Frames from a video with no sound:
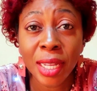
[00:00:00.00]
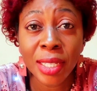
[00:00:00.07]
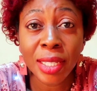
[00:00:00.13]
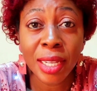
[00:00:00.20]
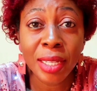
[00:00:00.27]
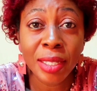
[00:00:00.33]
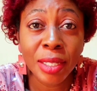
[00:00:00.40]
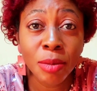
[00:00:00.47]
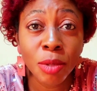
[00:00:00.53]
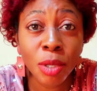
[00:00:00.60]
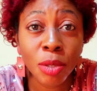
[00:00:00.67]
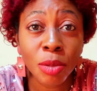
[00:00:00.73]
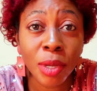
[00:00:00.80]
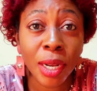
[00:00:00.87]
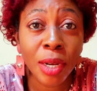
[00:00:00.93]
signs and
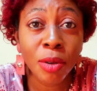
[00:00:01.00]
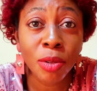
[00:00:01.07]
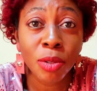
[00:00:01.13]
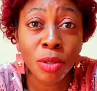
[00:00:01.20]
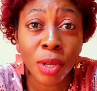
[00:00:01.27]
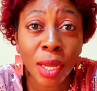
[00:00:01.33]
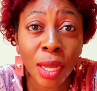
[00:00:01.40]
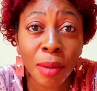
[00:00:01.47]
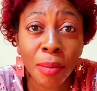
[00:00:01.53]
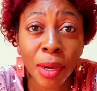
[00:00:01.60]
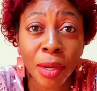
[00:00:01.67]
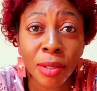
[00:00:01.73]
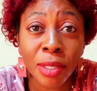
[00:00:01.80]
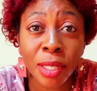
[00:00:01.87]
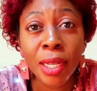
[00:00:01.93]
symptoms when I don't talk
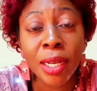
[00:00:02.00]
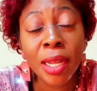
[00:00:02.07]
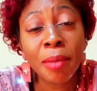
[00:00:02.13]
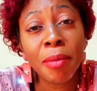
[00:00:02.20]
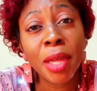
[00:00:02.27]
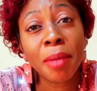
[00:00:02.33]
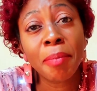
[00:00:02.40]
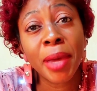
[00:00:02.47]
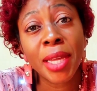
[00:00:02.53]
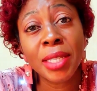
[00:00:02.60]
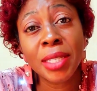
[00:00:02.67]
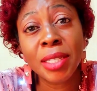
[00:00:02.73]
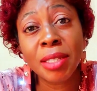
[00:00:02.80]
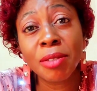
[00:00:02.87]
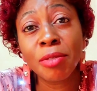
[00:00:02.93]
about, then make
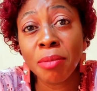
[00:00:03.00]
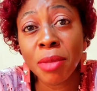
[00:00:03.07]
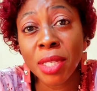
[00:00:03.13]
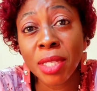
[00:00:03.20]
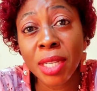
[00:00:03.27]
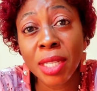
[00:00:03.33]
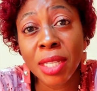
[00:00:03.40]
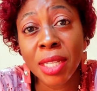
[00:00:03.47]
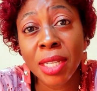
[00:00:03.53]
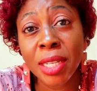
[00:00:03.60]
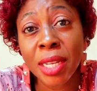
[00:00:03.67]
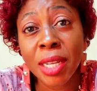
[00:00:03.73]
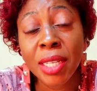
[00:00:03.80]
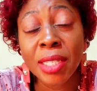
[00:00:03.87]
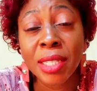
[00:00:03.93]
person
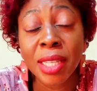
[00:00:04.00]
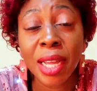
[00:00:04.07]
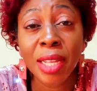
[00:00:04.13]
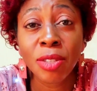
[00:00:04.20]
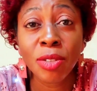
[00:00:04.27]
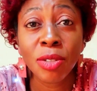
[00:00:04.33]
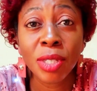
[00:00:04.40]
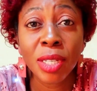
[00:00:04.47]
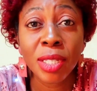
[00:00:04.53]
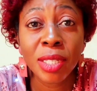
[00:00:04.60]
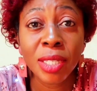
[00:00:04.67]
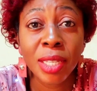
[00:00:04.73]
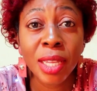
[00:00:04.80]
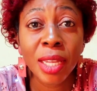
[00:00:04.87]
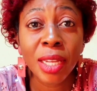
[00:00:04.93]
immediately start to
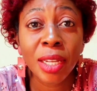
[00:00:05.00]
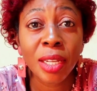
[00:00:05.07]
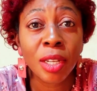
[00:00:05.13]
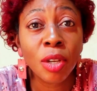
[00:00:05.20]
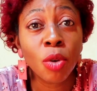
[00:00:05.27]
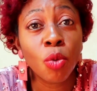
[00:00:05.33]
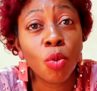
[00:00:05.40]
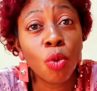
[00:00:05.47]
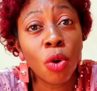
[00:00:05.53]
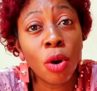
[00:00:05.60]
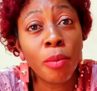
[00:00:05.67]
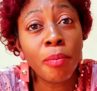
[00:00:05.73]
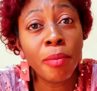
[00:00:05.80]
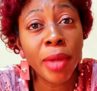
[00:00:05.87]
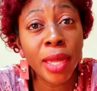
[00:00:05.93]
take
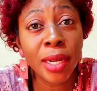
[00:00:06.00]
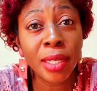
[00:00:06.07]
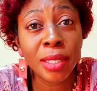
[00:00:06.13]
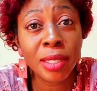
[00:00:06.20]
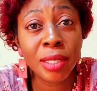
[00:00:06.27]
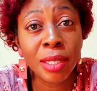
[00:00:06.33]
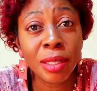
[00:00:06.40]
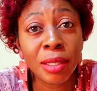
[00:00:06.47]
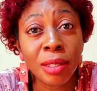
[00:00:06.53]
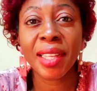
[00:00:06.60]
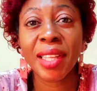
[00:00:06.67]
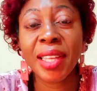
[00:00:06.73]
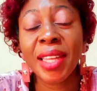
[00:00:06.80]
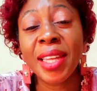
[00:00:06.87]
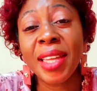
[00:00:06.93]
worm medicine.
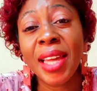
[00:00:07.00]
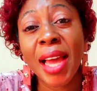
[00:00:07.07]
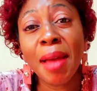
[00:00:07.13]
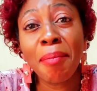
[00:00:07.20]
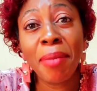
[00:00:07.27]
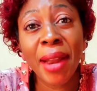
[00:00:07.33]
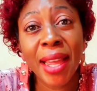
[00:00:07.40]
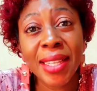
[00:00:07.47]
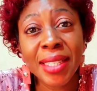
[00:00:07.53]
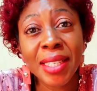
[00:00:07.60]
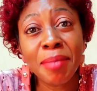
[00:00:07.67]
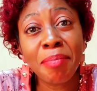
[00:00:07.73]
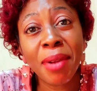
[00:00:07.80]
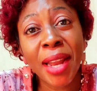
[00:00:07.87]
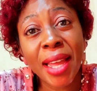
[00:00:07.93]
You get
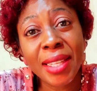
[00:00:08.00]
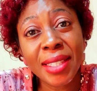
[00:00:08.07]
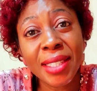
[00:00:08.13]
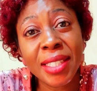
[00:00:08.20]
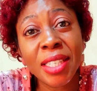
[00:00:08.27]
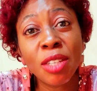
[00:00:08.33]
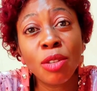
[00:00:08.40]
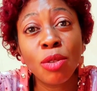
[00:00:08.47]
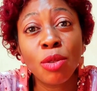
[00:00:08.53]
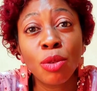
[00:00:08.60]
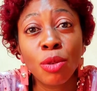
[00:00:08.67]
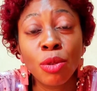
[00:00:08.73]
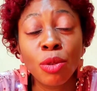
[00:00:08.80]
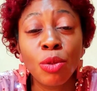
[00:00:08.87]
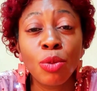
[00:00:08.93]
plenty
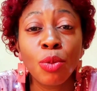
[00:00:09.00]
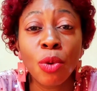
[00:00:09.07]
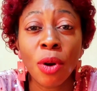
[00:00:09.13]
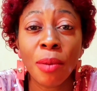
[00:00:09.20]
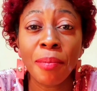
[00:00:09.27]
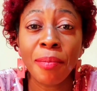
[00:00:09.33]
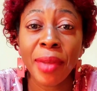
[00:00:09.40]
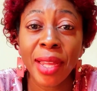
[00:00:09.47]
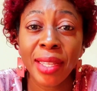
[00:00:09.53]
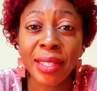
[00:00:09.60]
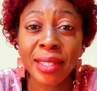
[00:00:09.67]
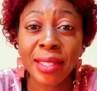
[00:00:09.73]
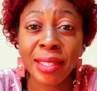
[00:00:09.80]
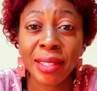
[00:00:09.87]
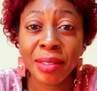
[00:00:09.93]
good worm
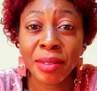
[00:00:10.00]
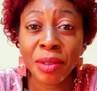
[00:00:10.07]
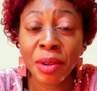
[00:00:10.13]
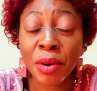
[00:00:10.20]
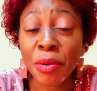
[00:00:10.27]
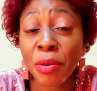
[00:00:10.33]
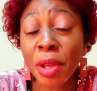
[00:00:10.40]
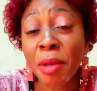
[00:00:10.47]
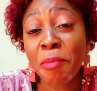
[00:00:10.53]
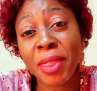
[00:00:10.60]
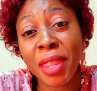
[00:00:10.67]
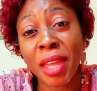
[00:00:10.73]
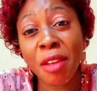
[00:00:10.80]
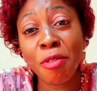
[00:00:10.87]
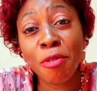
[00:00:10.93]
medicine where
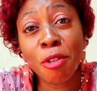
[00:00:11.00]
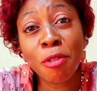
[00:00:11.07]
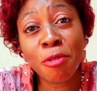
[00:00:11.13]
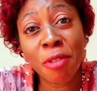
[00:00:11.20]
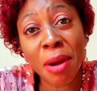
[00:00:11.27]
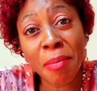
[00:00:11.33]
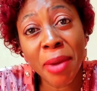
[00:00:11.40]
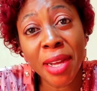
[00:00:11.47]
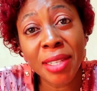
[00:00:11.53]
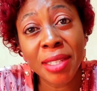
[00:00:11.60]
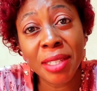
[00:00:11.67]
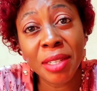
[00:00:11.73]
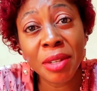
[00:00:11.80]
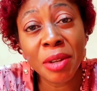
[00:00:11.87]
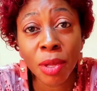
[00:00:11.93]
they for
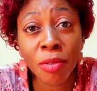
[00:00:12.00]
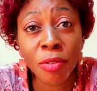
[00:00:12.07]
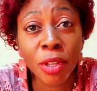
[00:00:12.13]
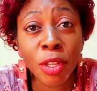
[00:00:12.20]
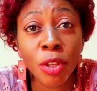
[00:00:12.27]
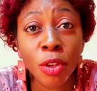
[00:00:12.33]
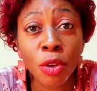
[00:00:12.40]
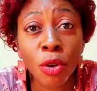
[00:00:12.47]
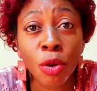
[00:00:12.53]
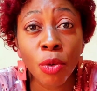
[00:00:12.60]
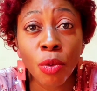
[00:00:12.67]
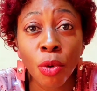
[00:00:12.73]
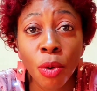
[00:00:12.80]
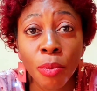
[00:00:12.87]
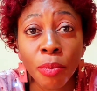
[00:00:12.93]
pharmacy where if you
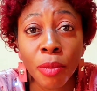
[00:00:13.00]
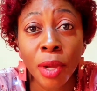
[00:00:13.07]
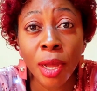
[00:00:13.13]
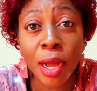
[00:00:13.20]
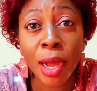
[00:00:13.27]
cure worm